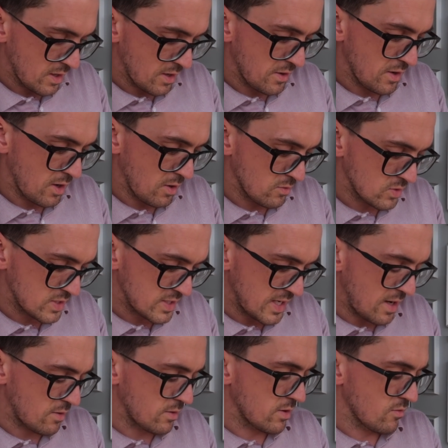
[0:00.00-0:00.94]
the unknown
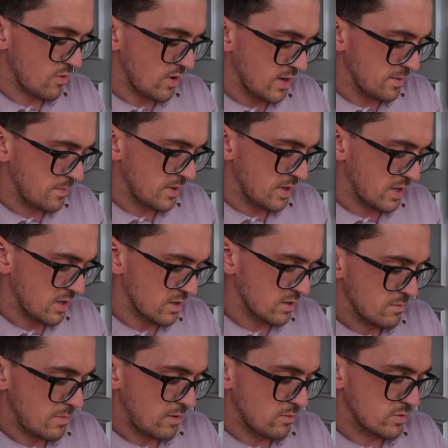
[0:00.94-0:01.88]
Saudi Arabia,
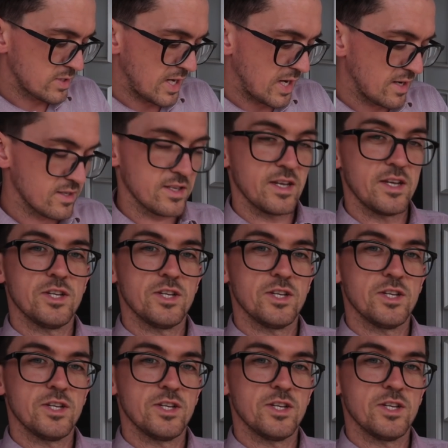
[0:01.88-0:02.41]
Mo Salah's